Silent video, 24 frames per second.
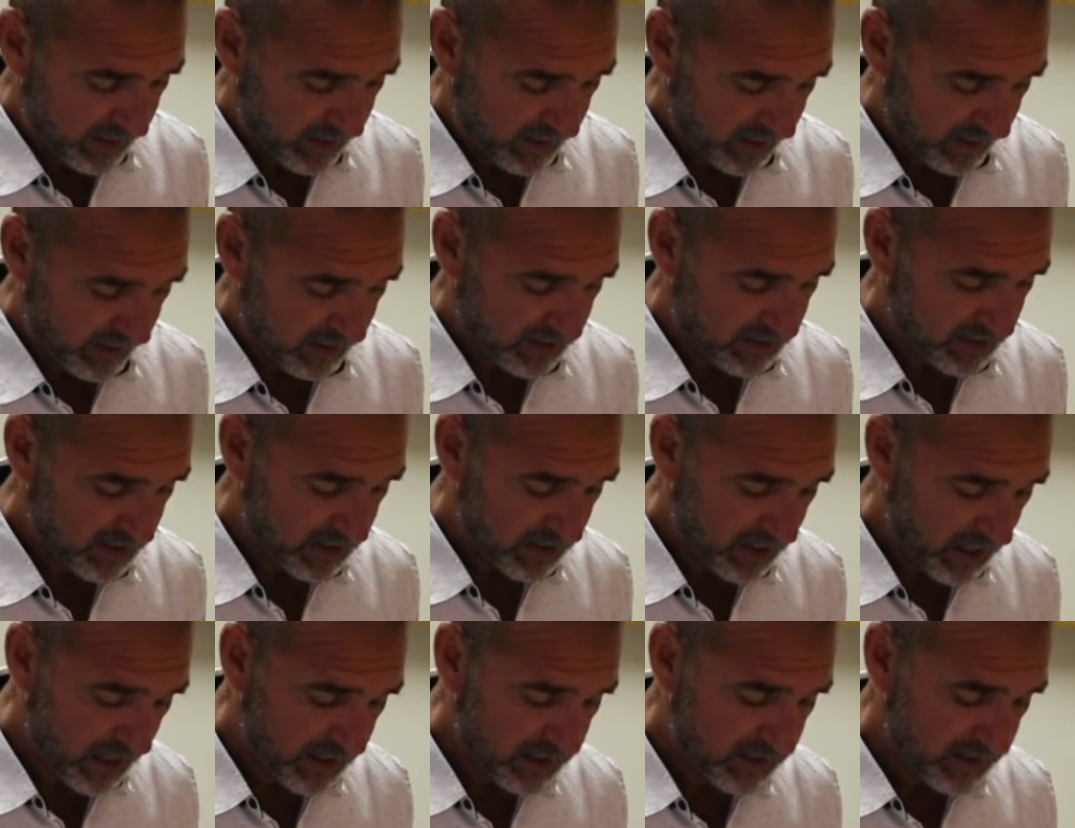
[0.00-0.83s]
is
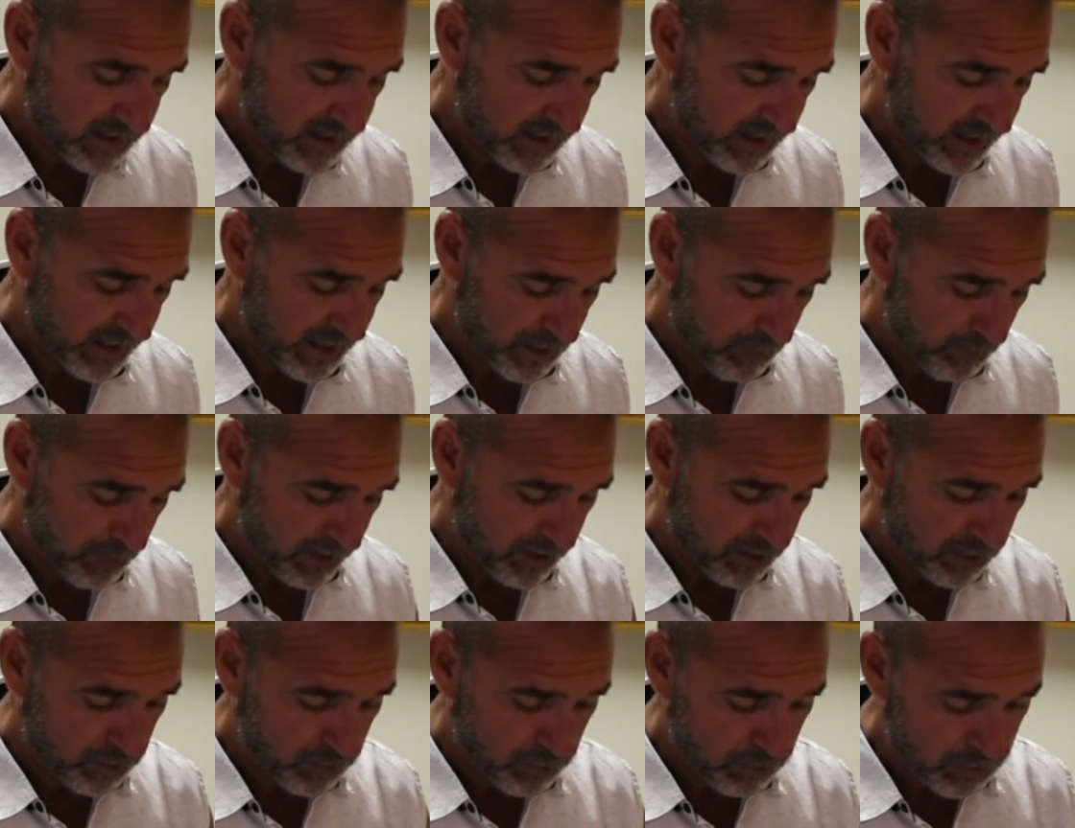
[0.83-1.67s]
not to let it
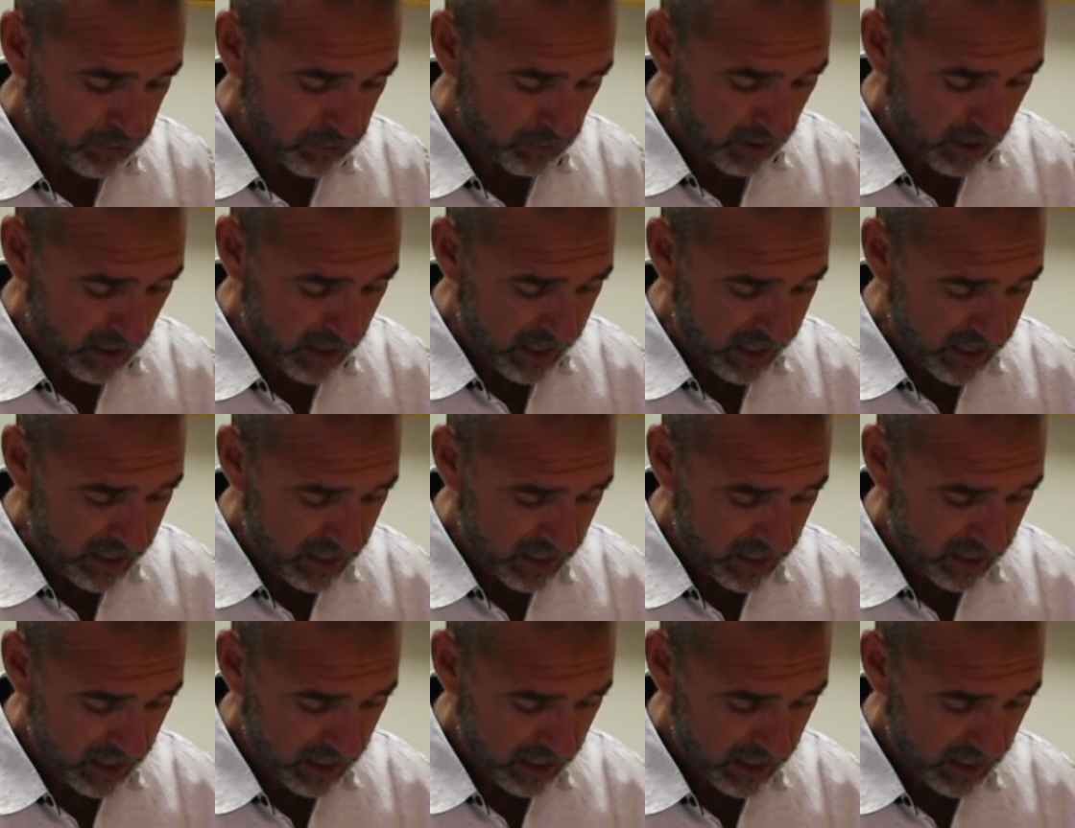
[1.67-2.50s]
be too dry,
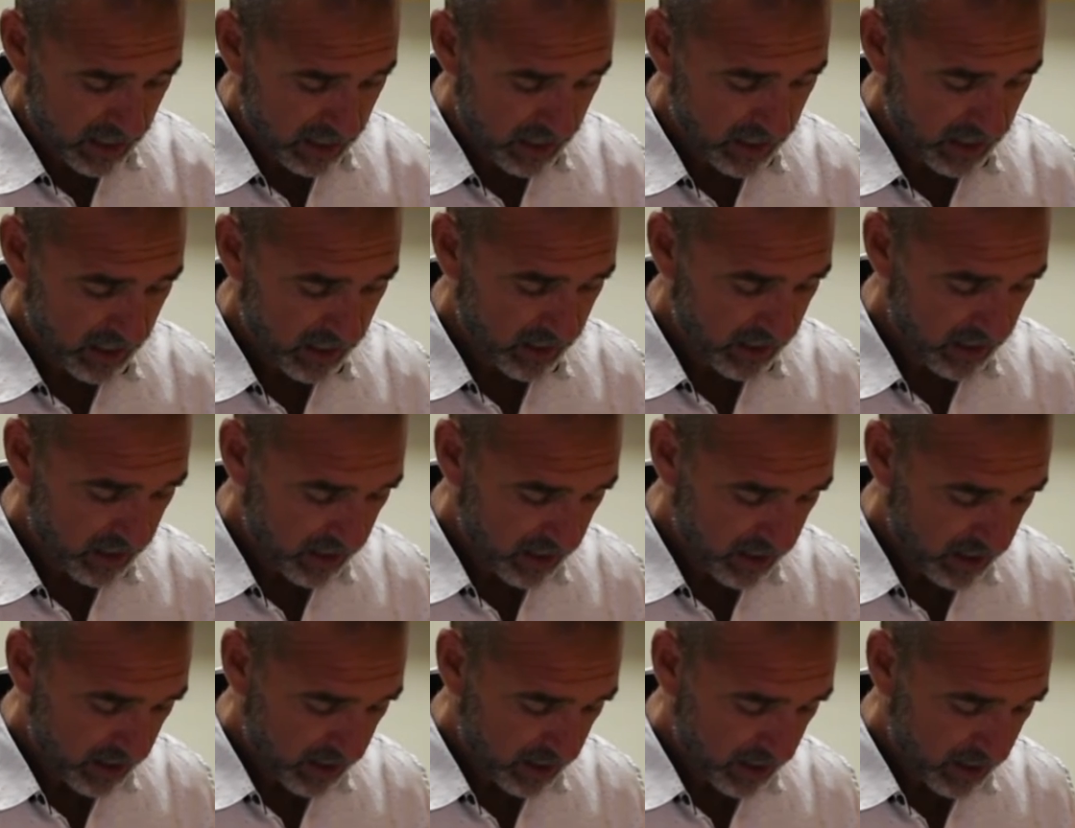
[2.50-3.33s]

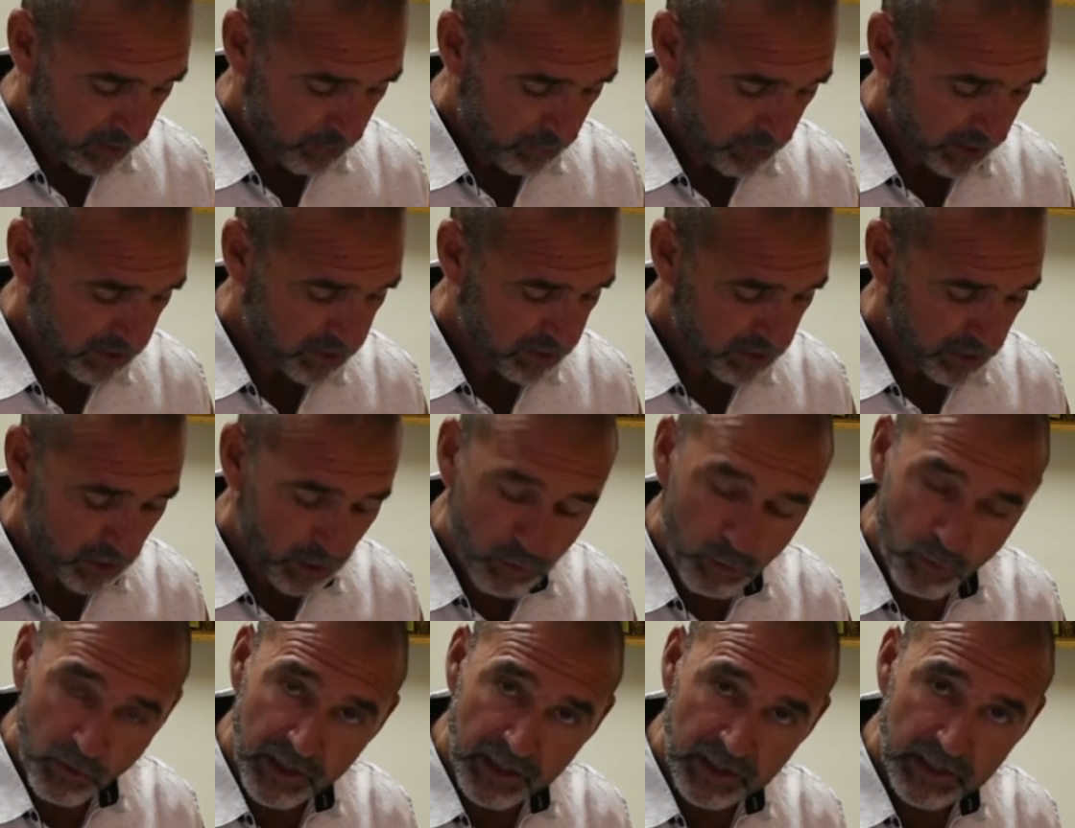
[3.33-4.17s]
but you
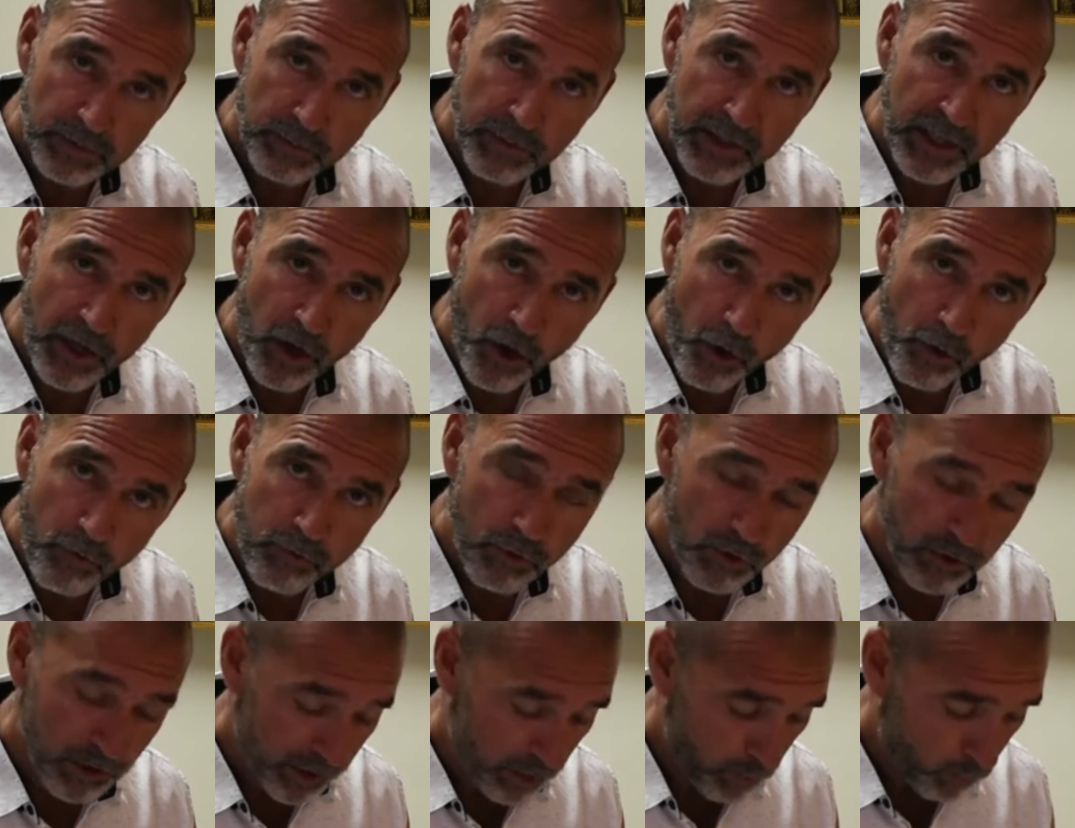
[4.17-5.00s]
don't want it to be
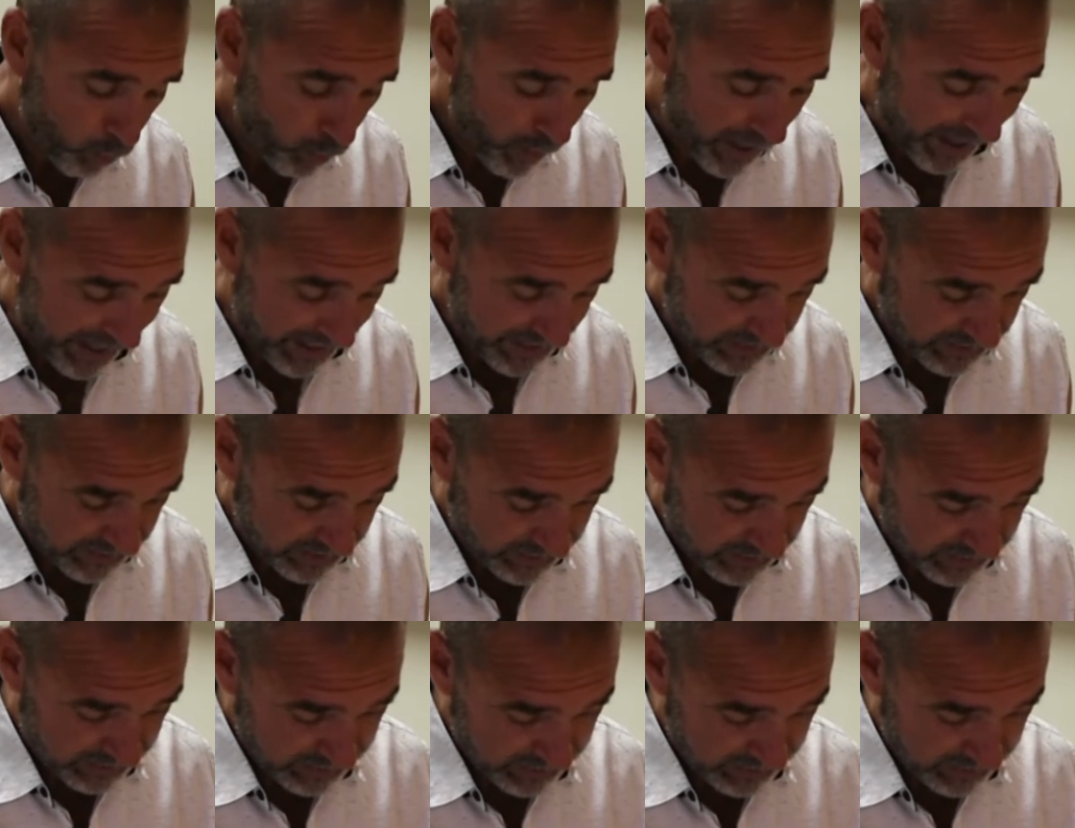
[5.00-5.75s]
overly wet.